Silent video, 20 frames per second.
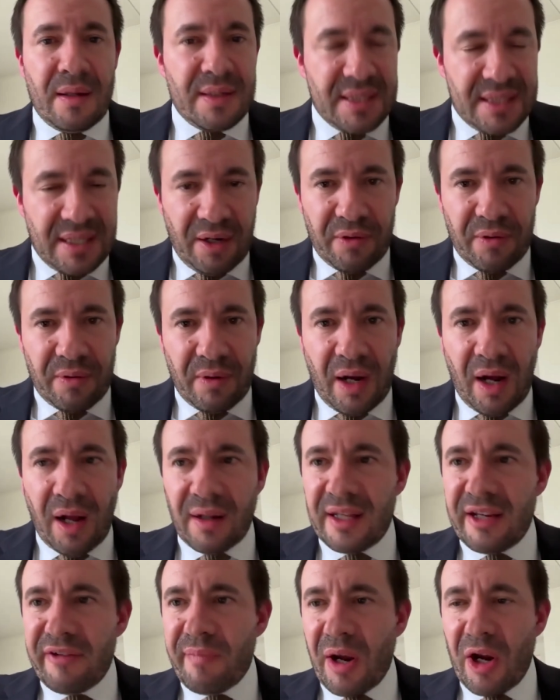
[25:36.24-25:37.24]
So I'll
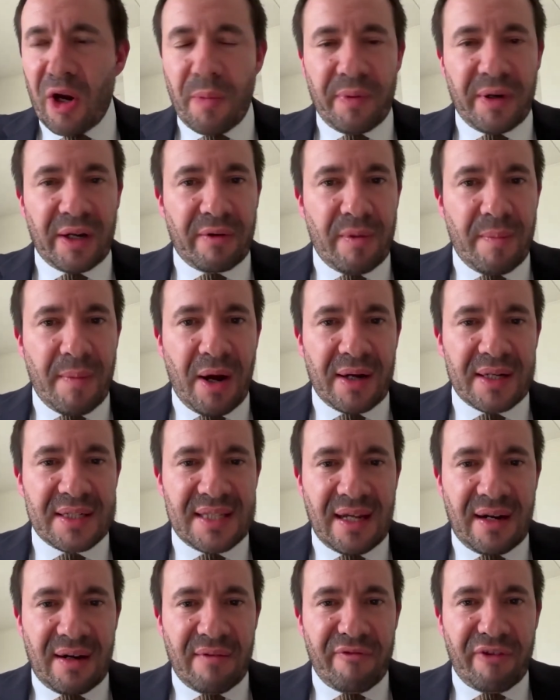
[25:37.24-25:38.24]
leave my opening remarks
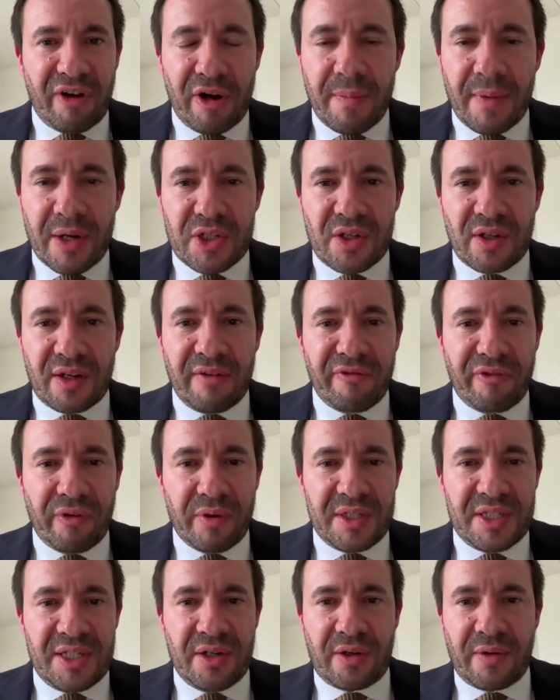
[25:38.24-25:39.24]
there, and I'm very much looking
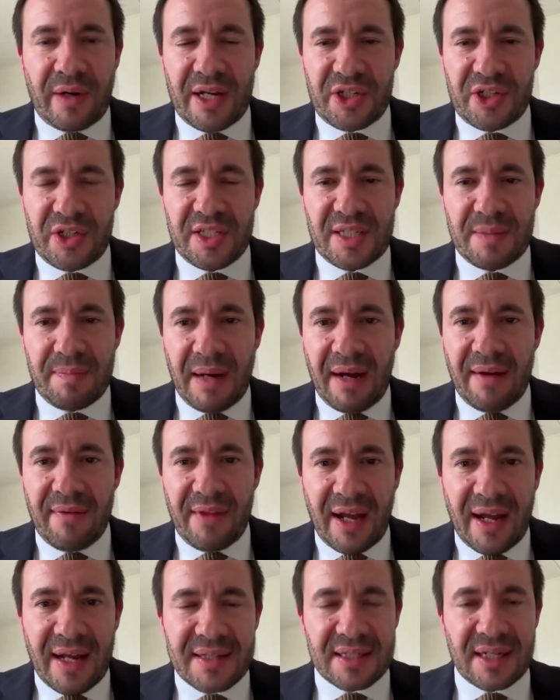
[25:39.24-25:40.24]
forward to your questions about
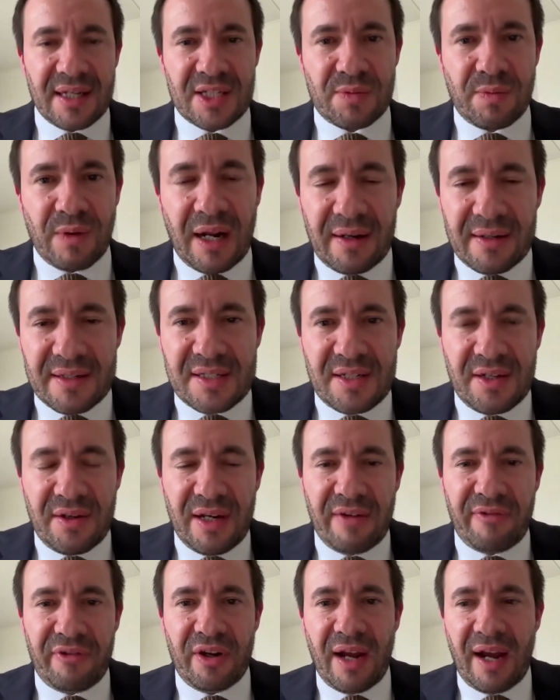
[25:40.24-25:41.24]
that, as well as to
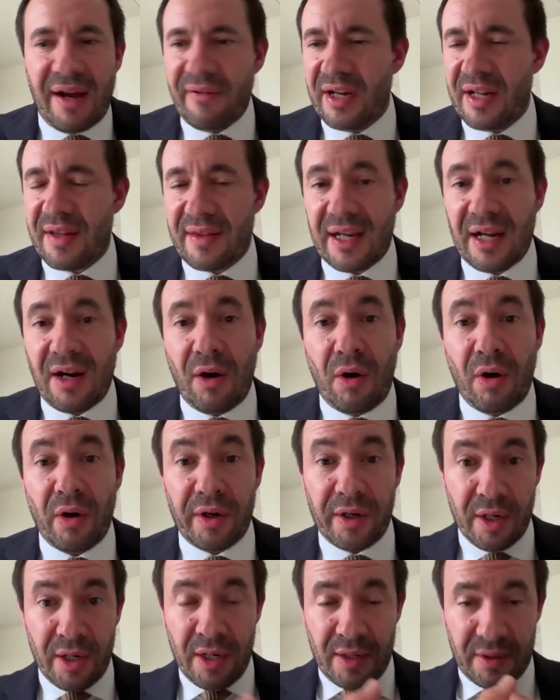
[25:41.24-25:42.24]
if you have anything
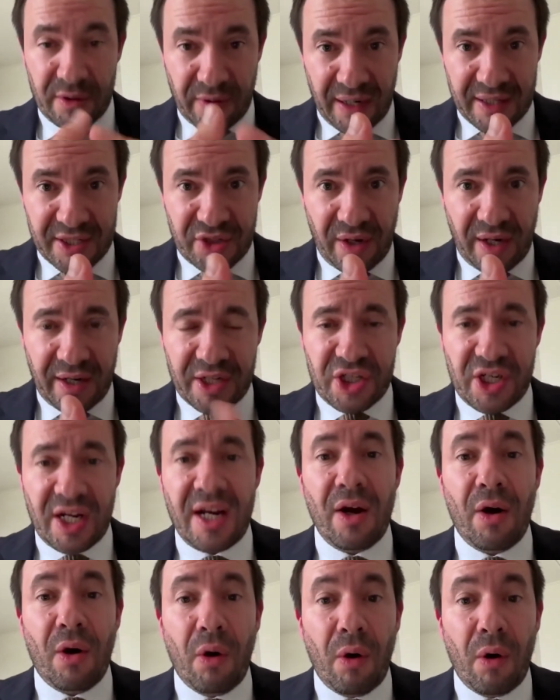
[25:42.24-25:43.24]
on grand
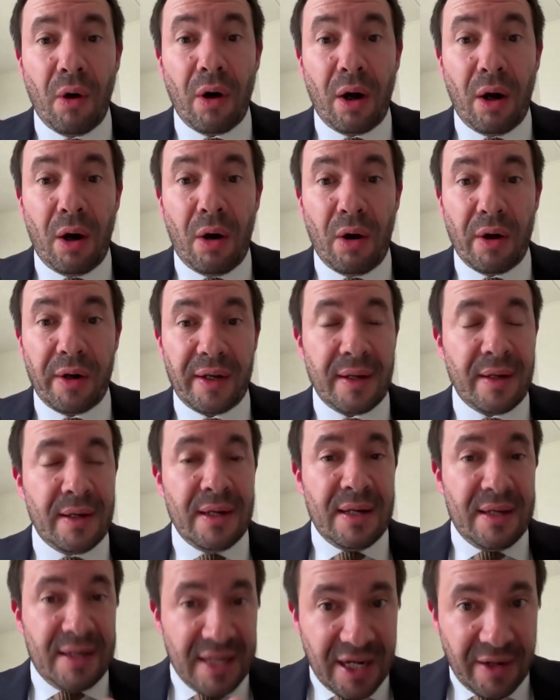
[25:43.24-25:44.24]
strategy or on
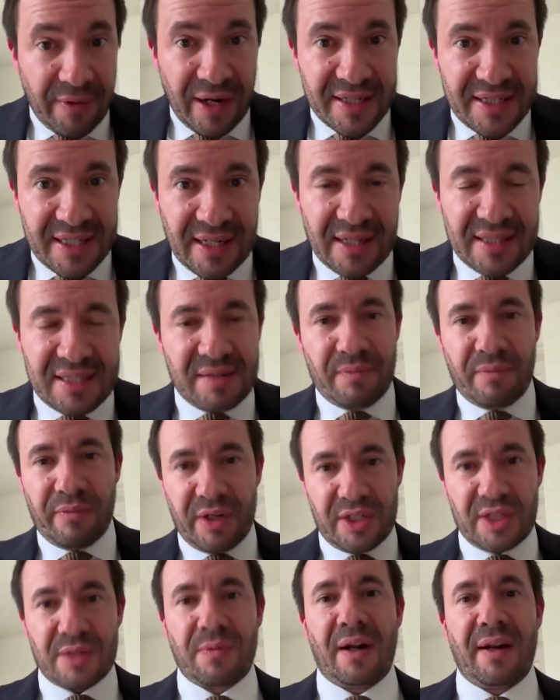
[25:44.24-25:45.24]
neo-idealism,
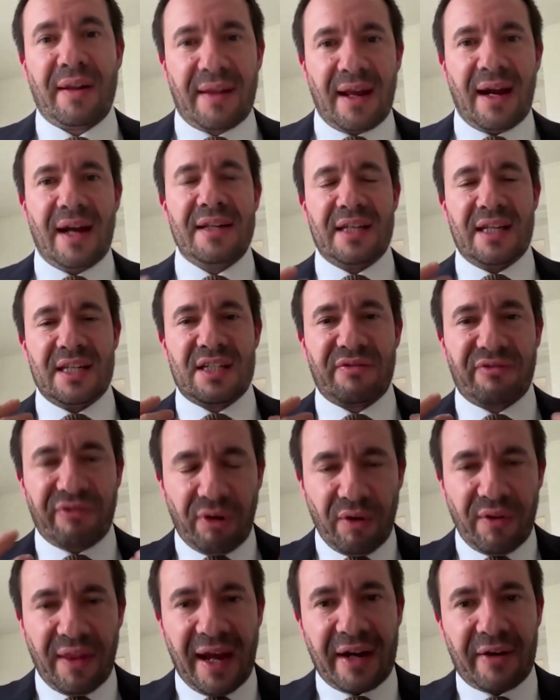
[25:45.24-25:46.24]
which is one of the ideas
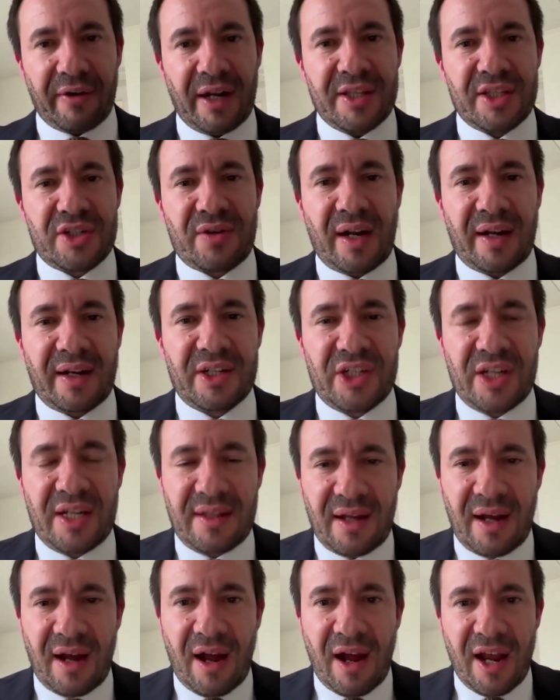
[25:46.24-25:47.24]
for that grand strategy
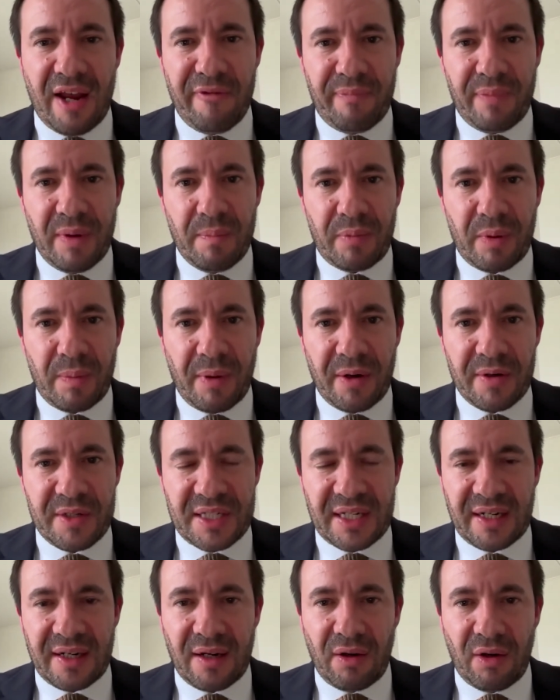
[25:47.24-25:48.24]
that I've been
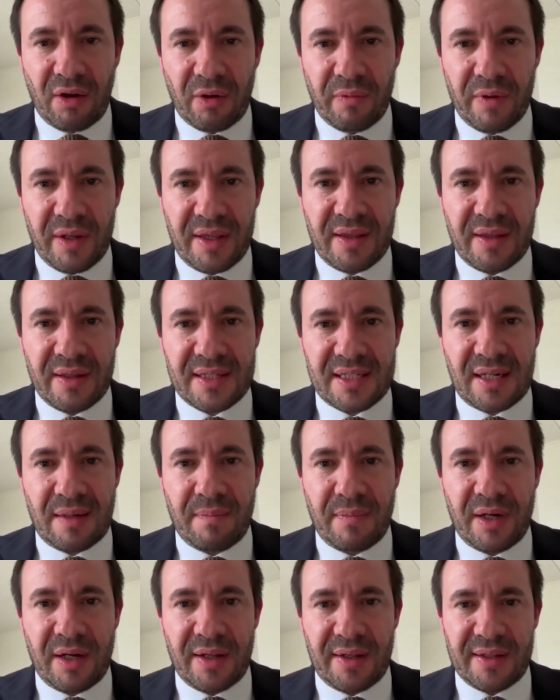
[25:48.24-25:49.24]
proposing along with
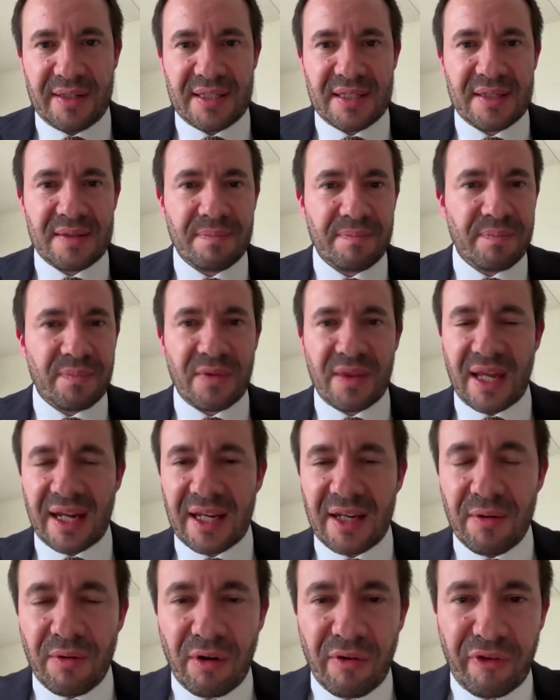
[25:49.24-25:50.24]
some others.
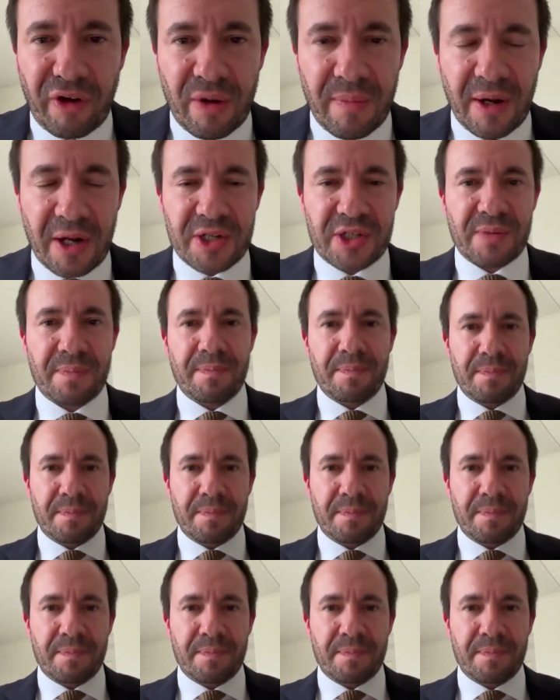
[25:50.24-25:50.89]
Thank you all very much.